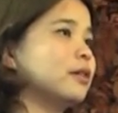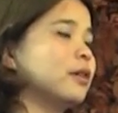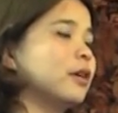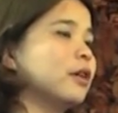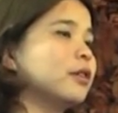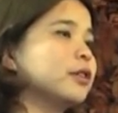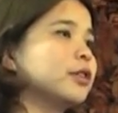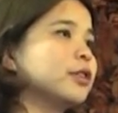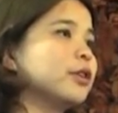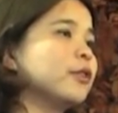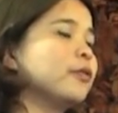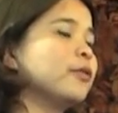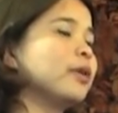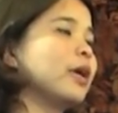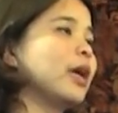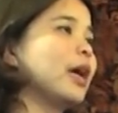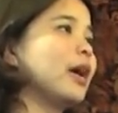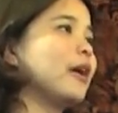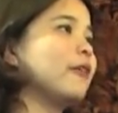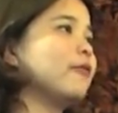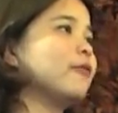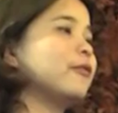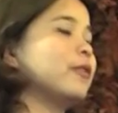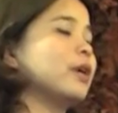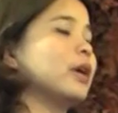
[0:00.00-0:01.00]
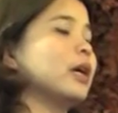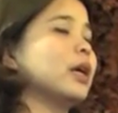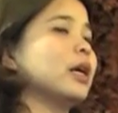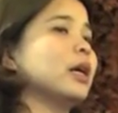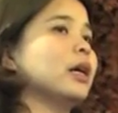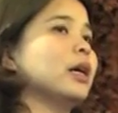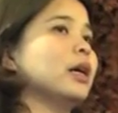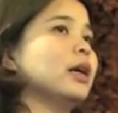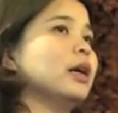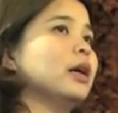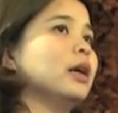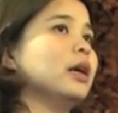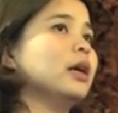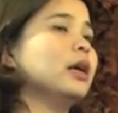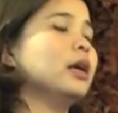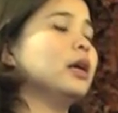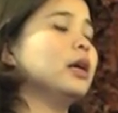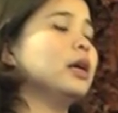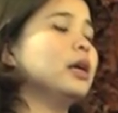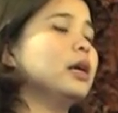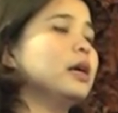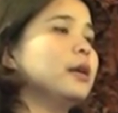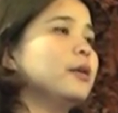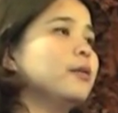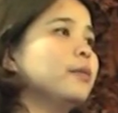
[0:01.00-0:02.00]
Also, we have a
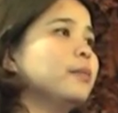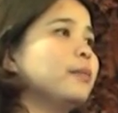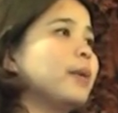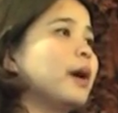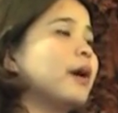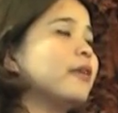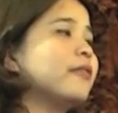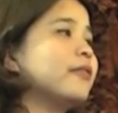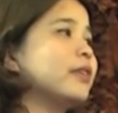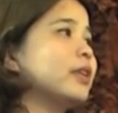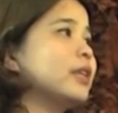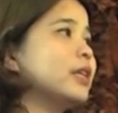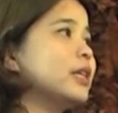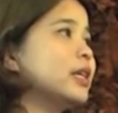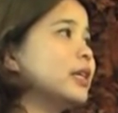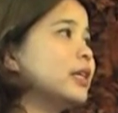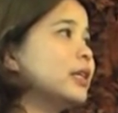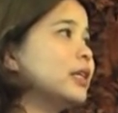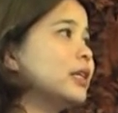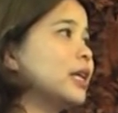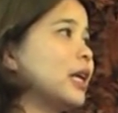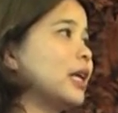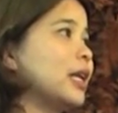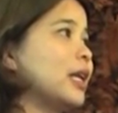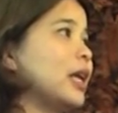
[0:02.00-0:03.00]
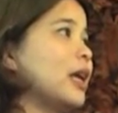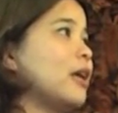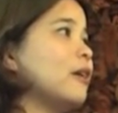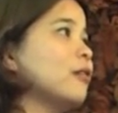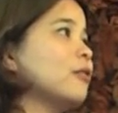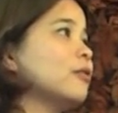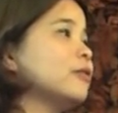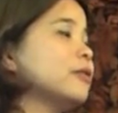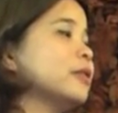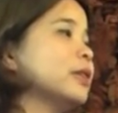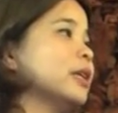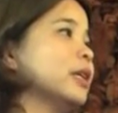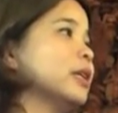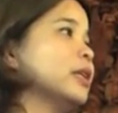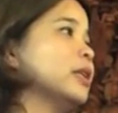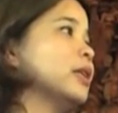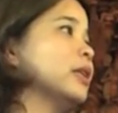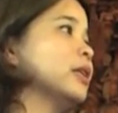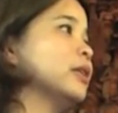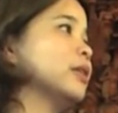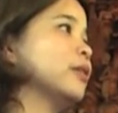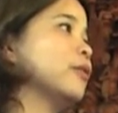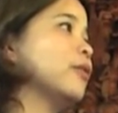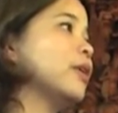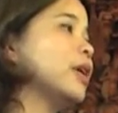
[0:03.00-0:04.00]
pavilion that held
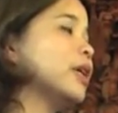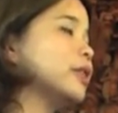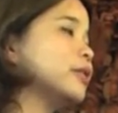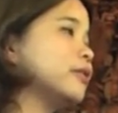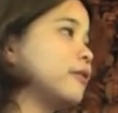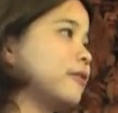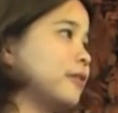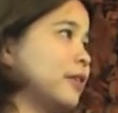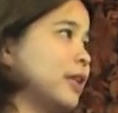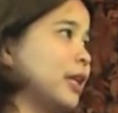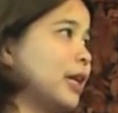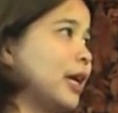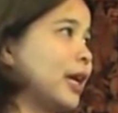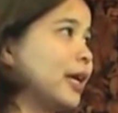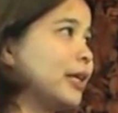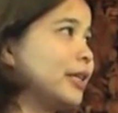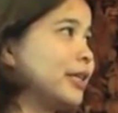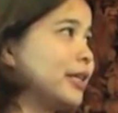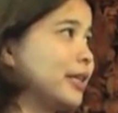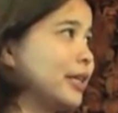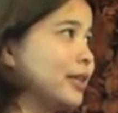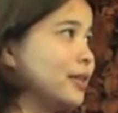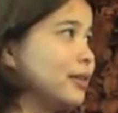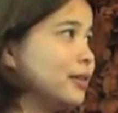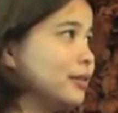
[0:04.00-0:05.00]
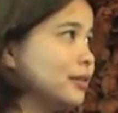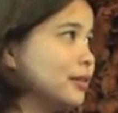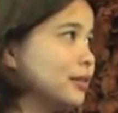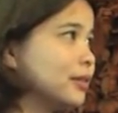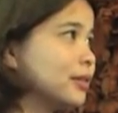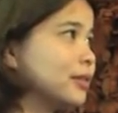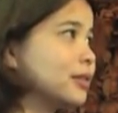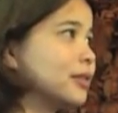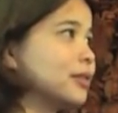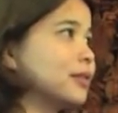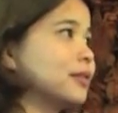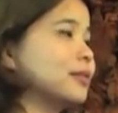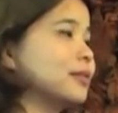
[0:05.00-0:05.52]
the crest of the 9 kings.